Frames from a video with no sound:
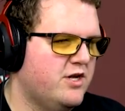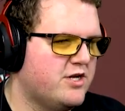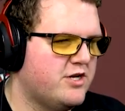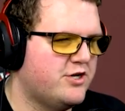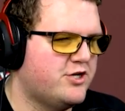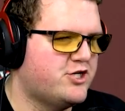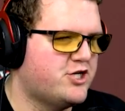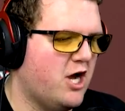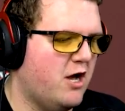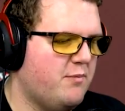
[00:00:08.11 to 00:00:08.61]

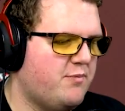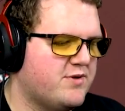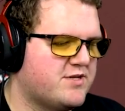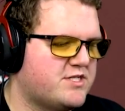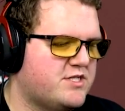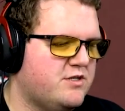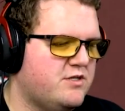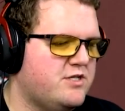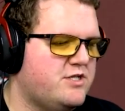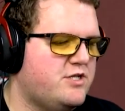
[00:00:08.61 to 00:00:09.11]
Jump as
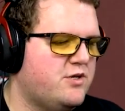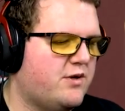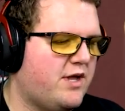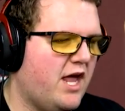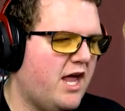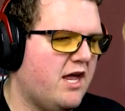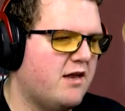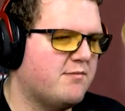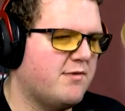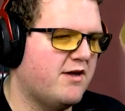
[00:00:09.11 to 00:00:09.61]
soon as you
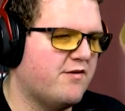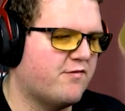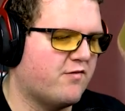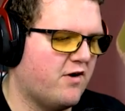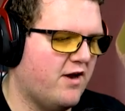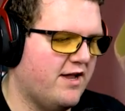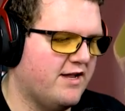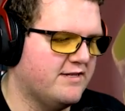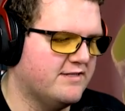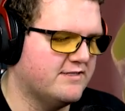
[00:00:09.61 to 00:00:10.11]
can, my
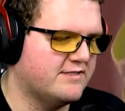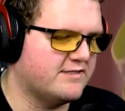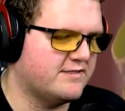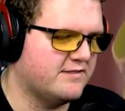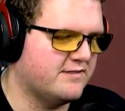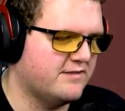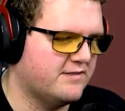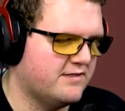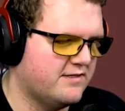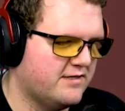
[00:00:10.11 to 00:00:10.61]
friends.
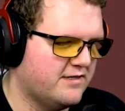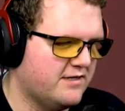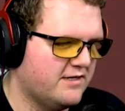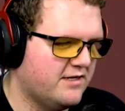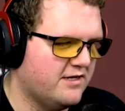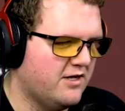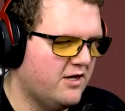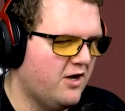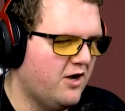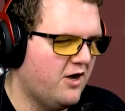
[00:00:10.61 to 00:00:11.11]

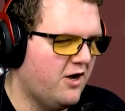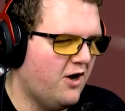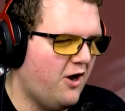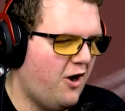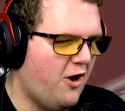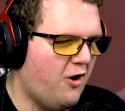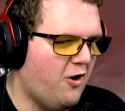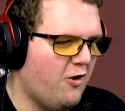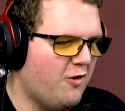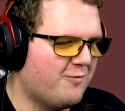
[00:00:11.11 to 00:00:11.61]
Oh, you
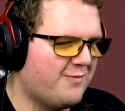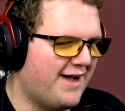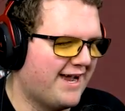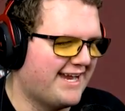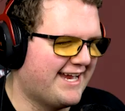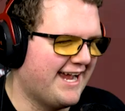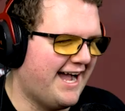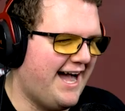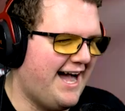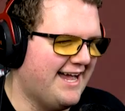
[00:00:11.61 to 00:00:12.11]
oh know my I
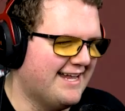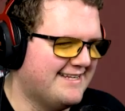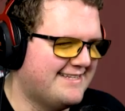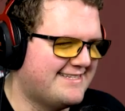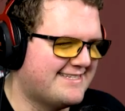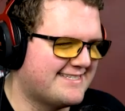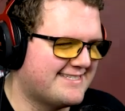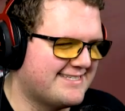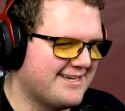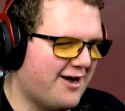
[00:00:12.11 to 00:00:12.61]
will. God, you
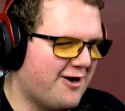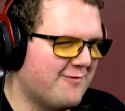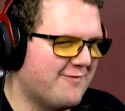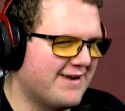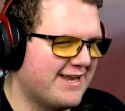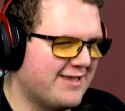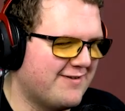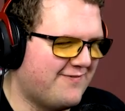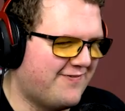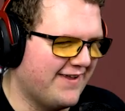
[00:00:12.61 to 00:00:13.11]
know so
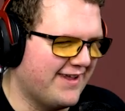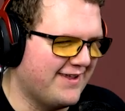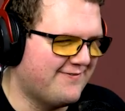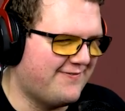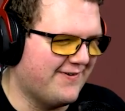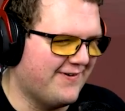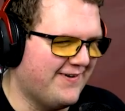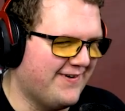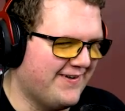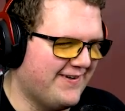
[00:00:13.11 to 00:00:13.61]

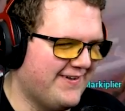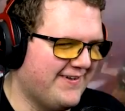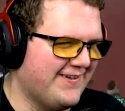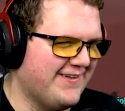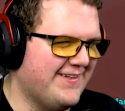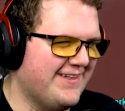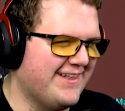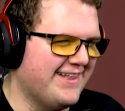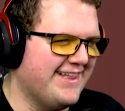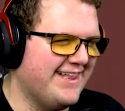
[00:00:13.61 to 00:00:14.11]
many
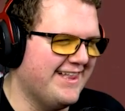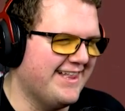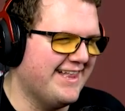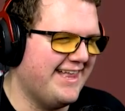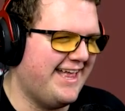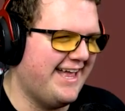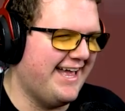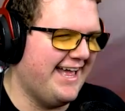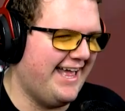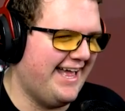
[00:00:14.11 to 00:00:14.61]

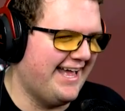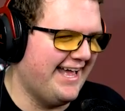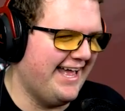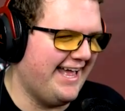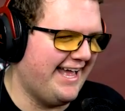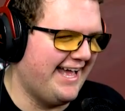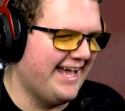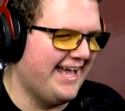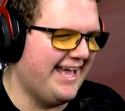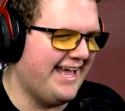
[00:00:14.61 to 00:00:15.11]

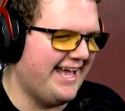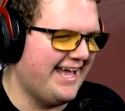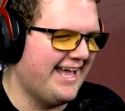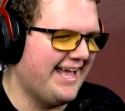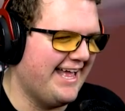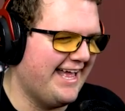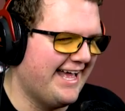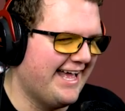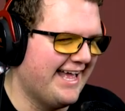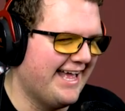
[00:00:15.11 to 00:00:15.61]
people.